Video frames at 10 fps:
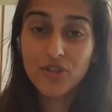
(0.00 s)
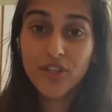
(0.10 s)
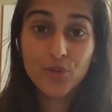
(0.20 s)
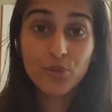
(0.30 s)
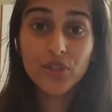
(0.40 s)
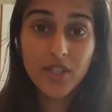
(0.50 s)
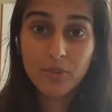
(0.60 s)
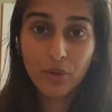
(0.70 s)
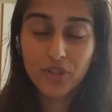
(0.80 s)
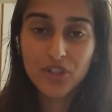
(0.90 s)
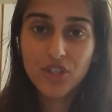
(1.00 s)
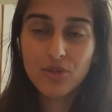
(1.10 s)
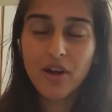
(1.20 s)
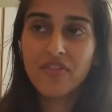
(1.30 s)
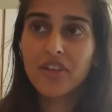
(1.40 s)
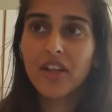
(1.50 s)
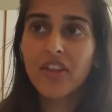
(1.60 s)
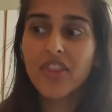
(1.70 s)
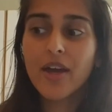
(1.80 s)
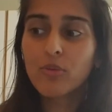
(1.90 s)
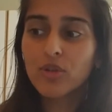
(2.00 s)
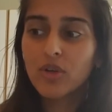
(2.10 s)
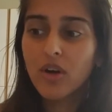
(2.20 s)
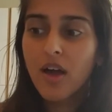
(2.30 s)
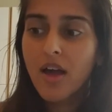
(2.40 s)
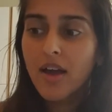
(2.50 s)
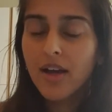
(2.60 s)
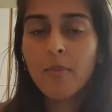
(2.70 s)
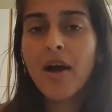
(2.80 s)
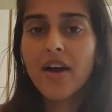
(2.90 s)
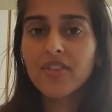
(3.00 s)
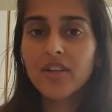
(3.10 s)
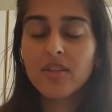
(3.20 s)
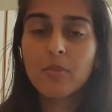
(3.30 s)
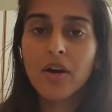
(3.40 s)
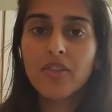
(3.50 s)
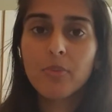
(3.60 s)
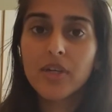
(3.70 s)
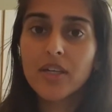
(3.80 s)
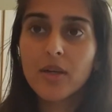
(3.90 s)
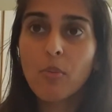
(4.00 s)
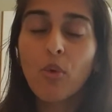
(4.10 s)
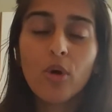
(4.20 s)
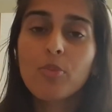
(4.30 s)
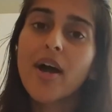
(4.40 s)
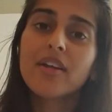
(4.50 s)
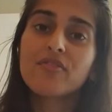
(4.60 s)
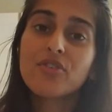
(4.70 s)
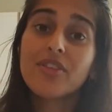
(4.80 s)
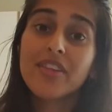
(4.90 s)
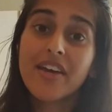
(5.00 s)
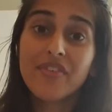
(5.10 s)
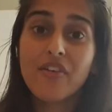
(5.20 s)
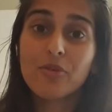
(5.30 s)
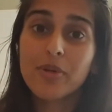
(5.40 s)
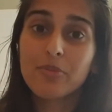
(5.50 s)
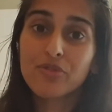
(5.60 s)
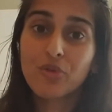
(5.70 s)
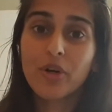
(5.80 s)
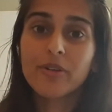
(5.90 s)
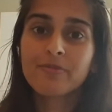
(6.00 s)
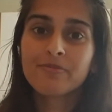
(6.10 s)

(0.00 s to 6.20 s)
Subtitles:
that's really important to you, I feel like they will come out at the end of the month being more proud of you than they have ever been before.